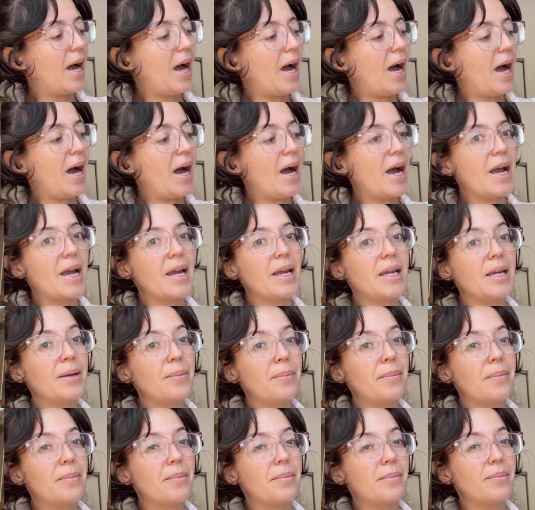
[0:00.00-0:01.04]
I
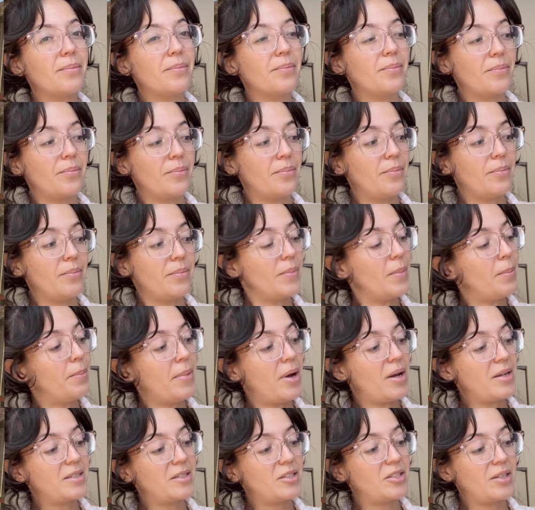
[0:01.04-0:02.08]

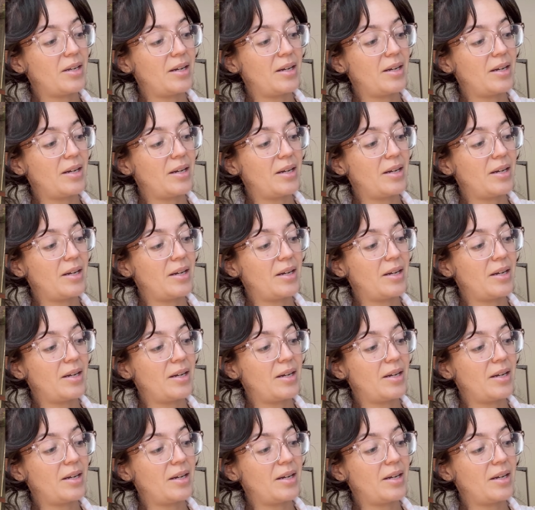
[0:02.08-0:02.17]
must